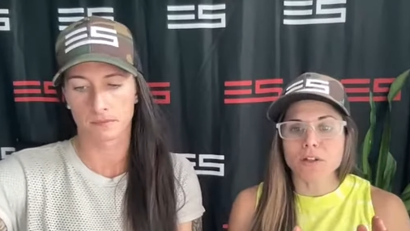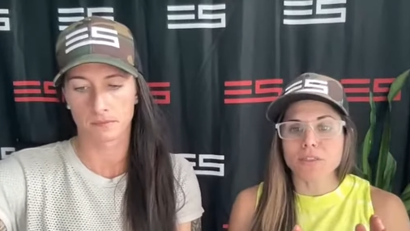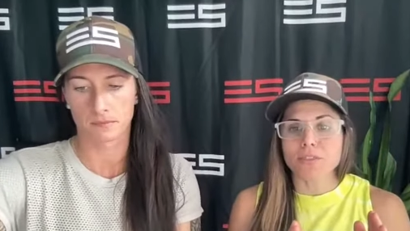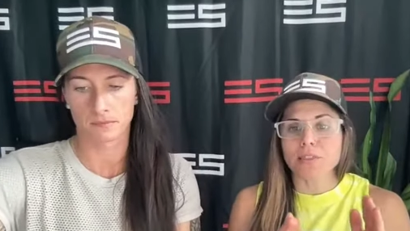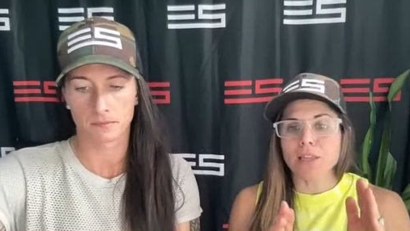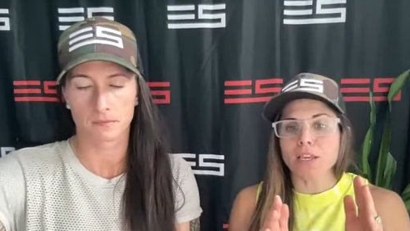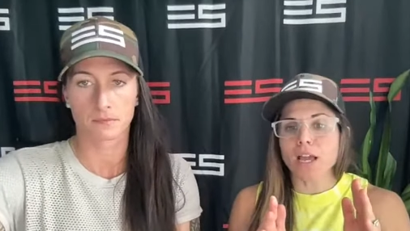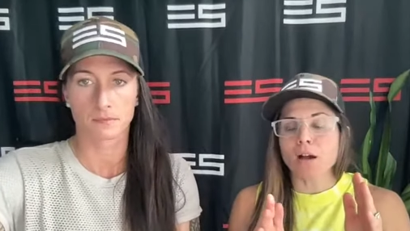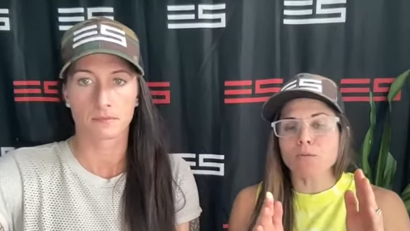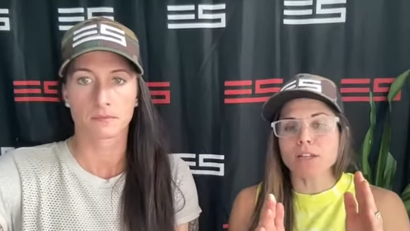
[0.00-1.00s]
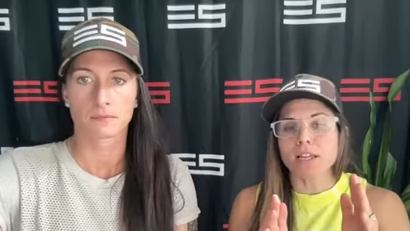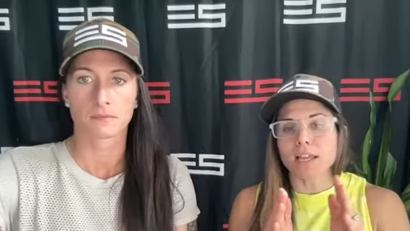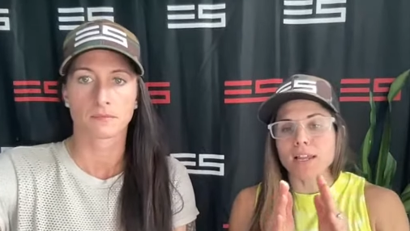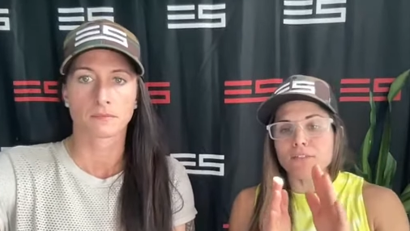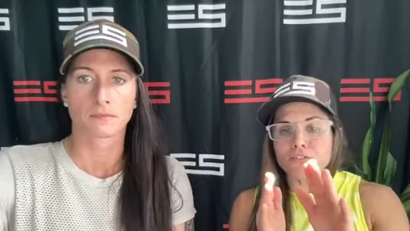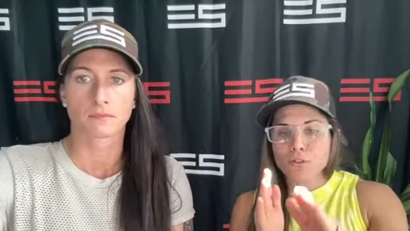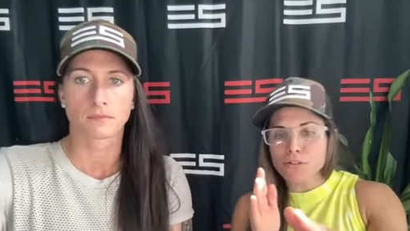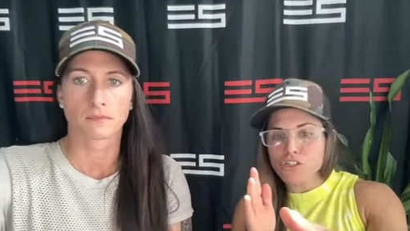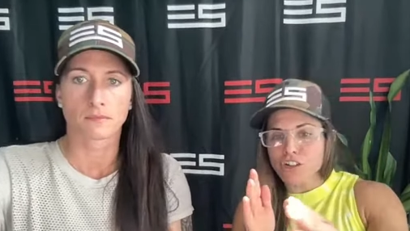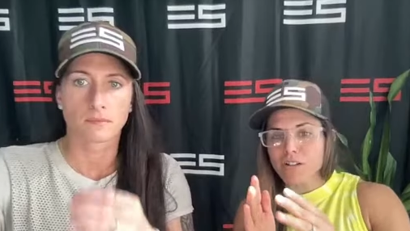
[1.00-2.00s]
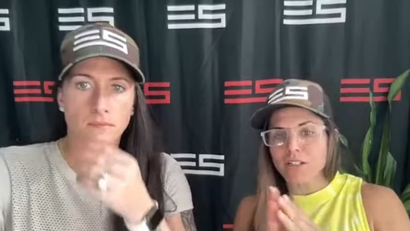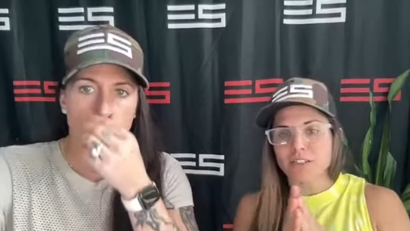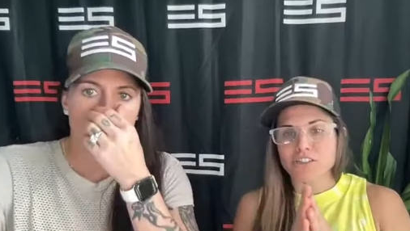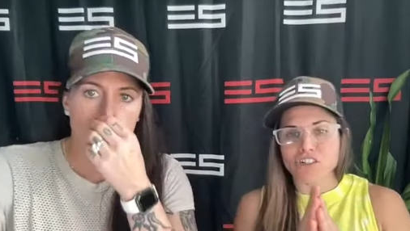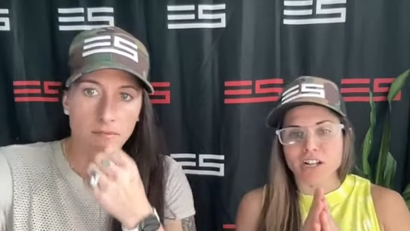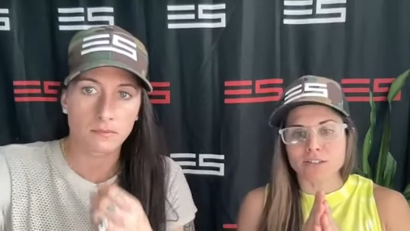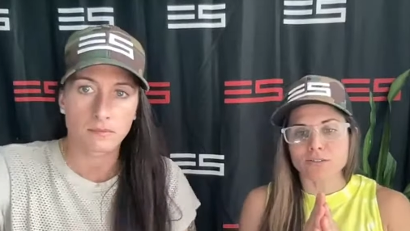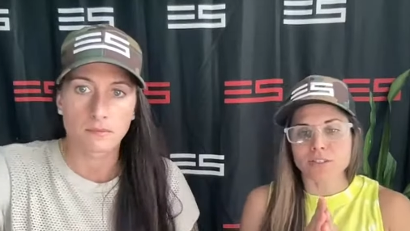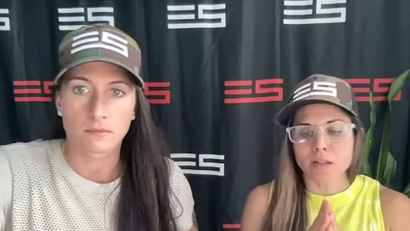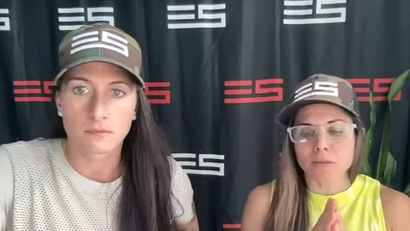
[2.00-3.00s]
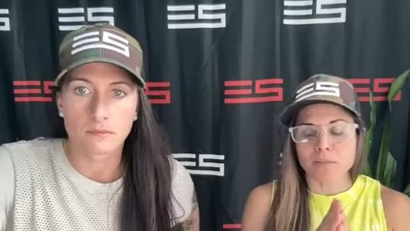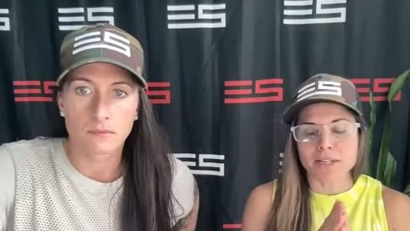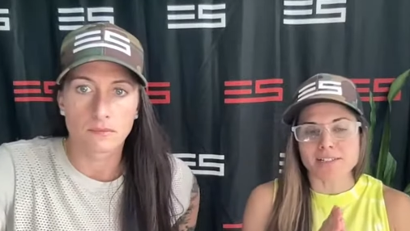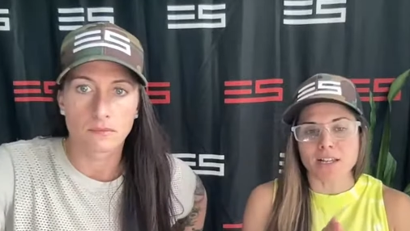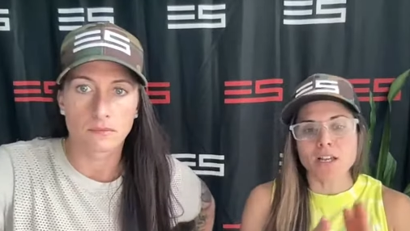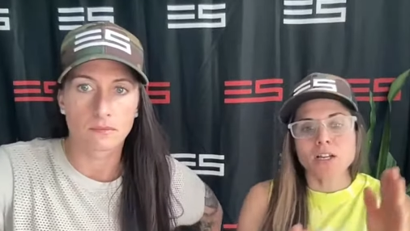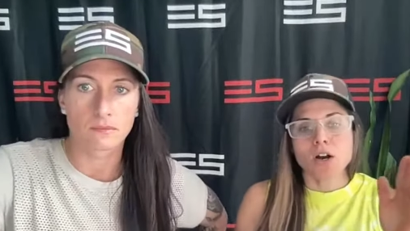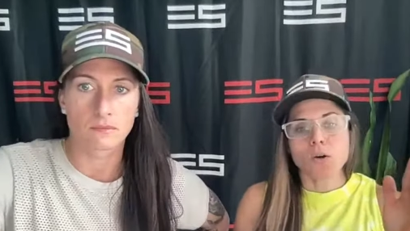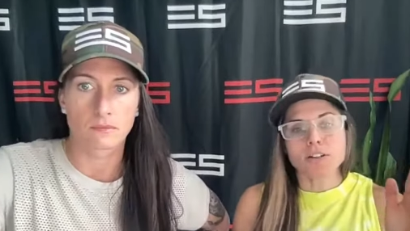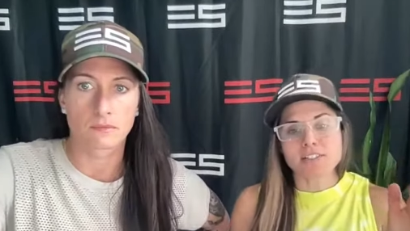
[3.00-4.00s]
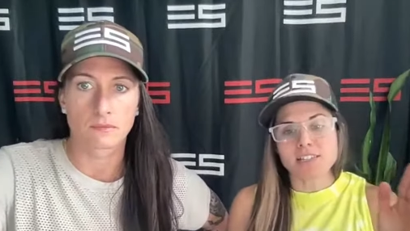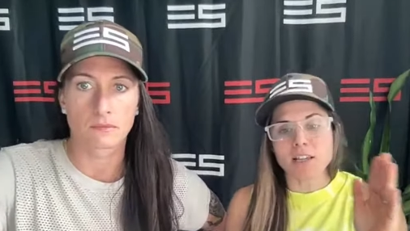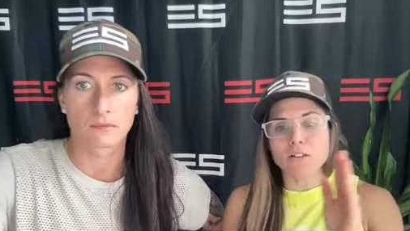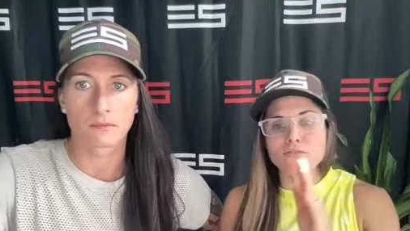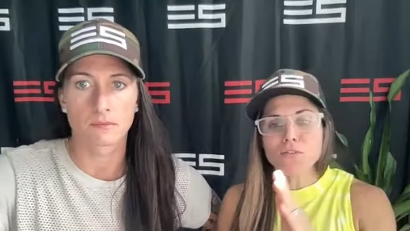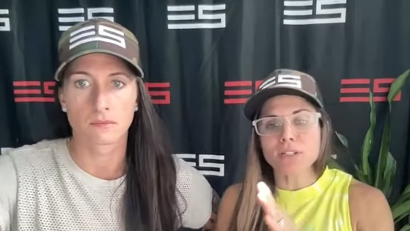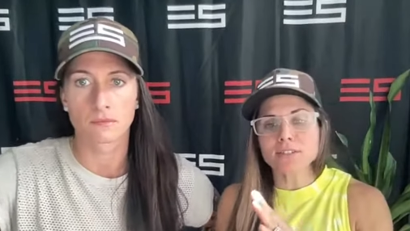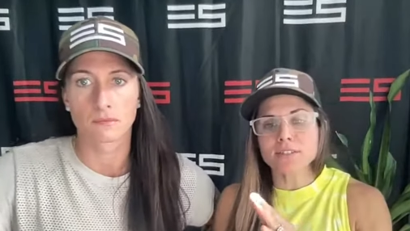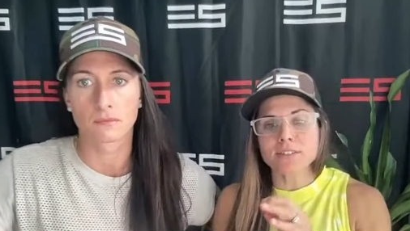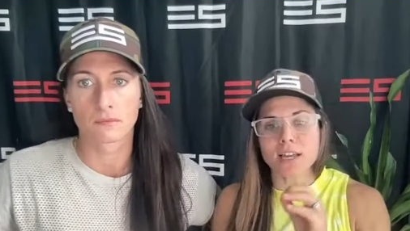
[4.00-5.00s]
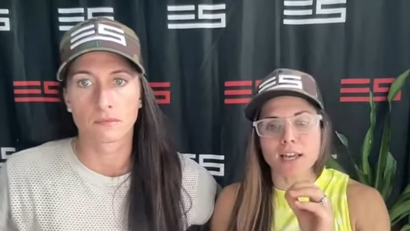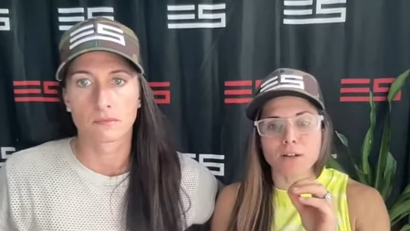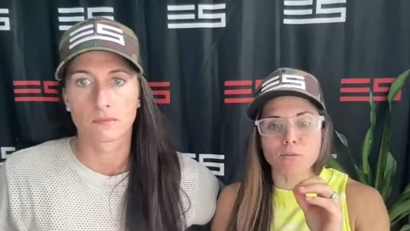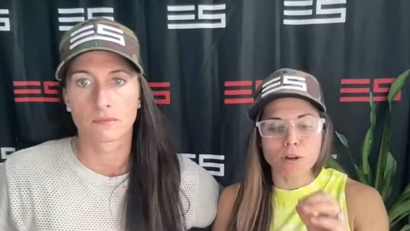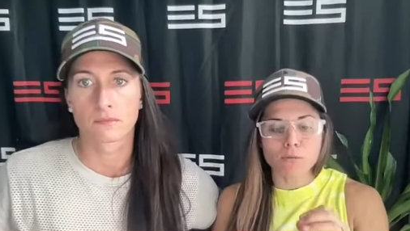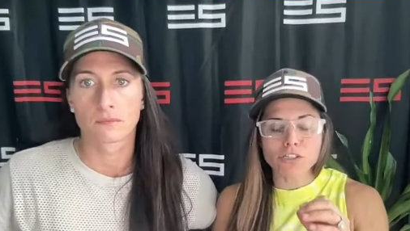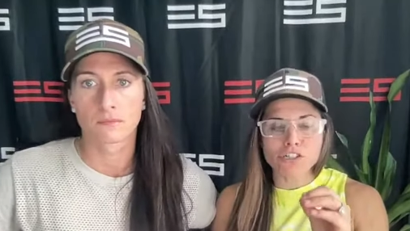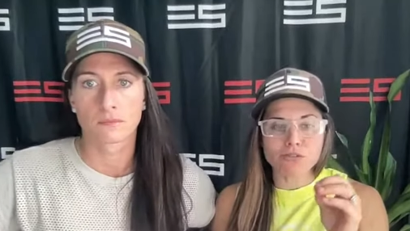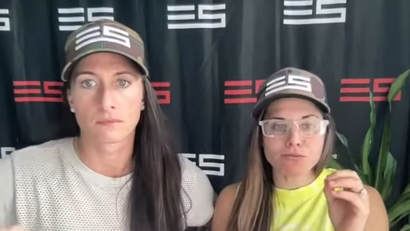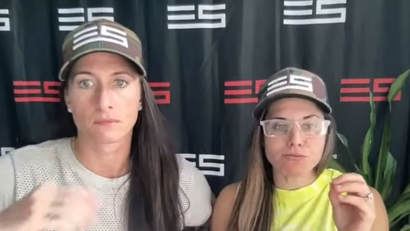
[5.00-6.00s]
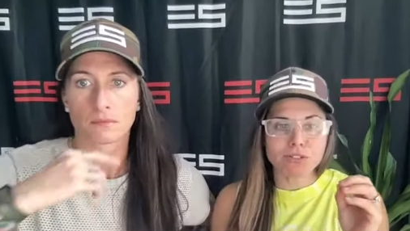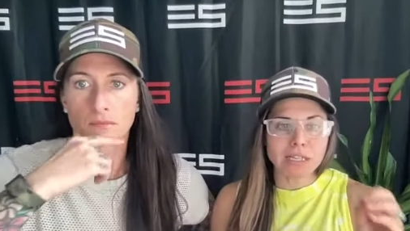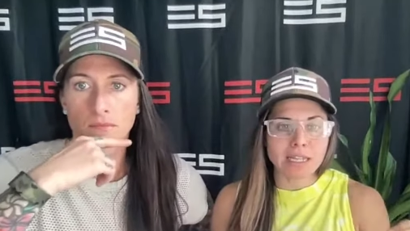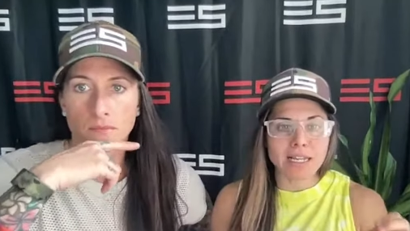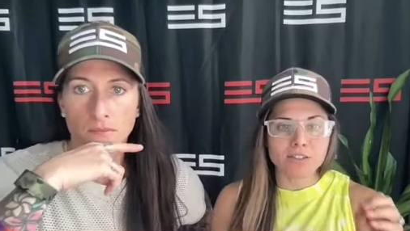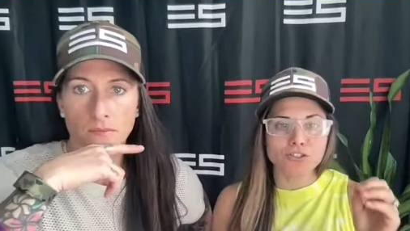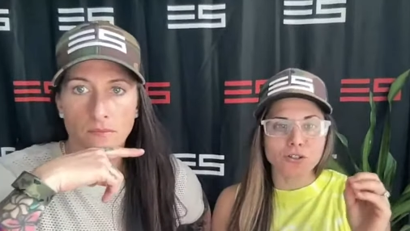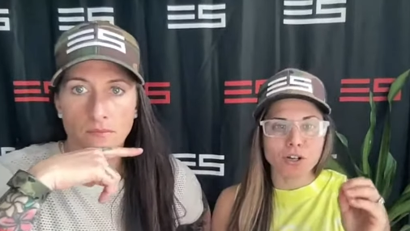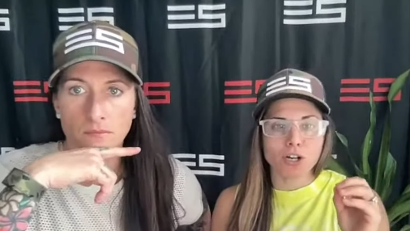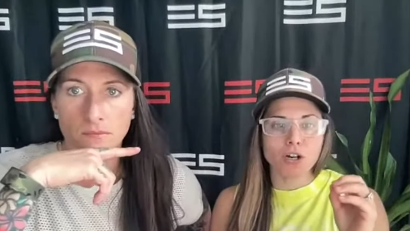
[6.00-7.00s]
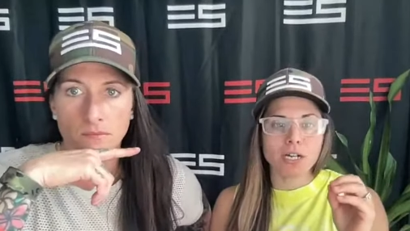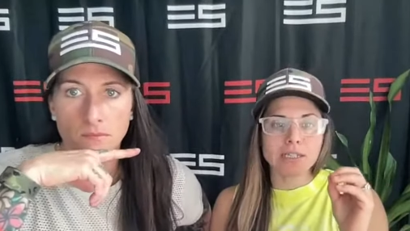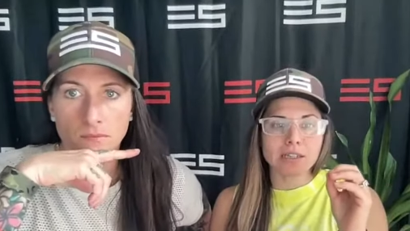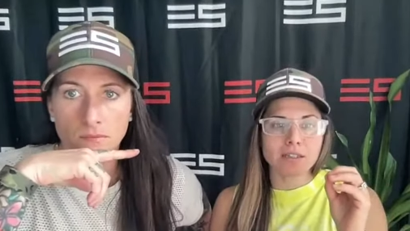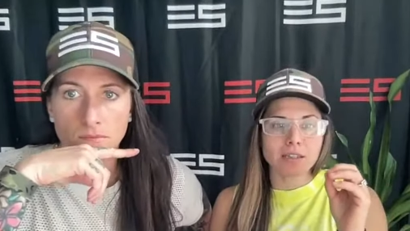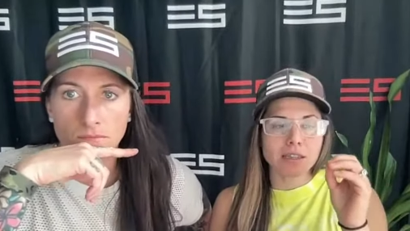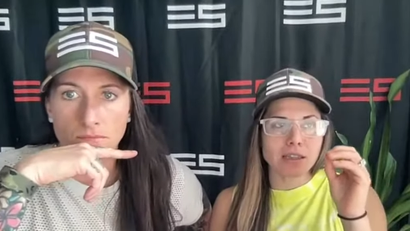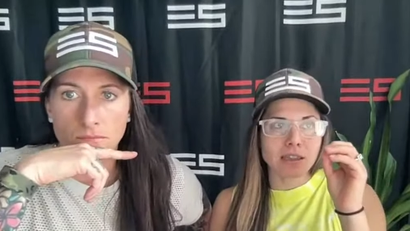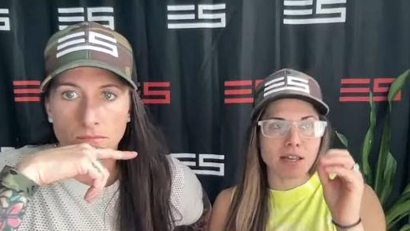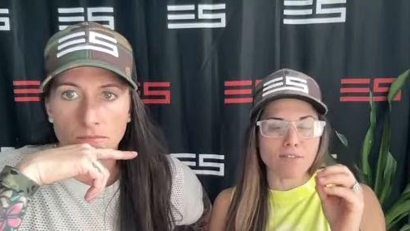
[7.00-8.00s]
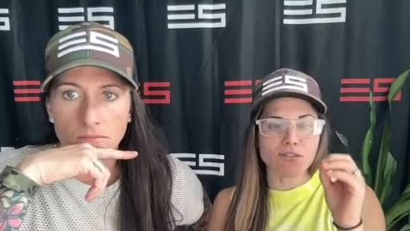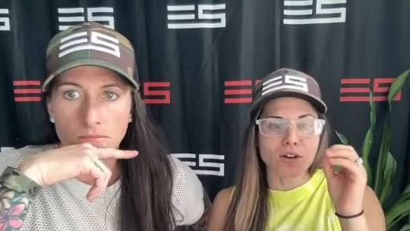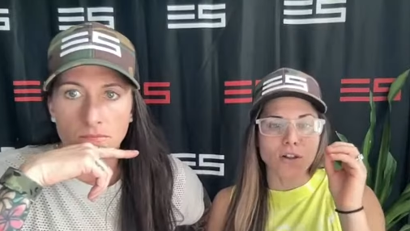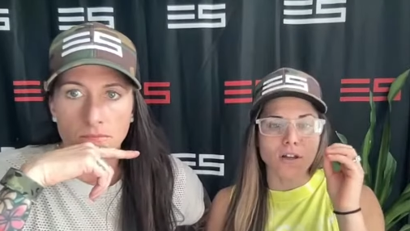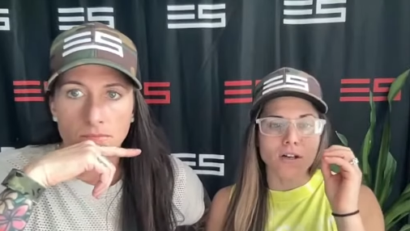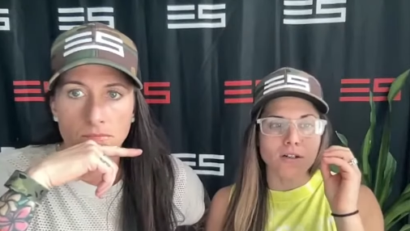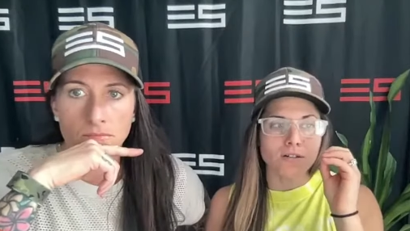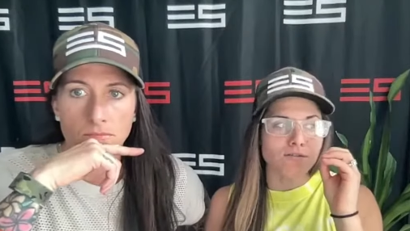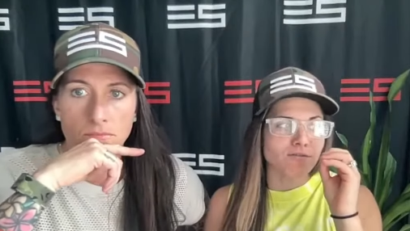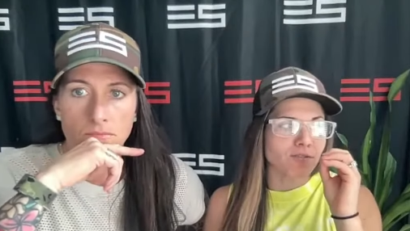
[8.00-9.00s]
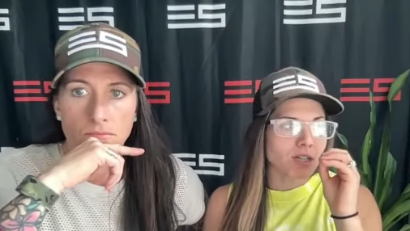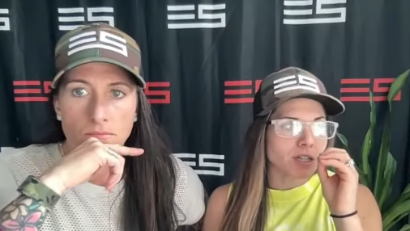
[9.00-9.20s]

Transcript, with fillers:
Speaker 1: with like i would and if you could share it in the chat too that'll be amazing on a scale of 1 to 10 where would you relate your current level of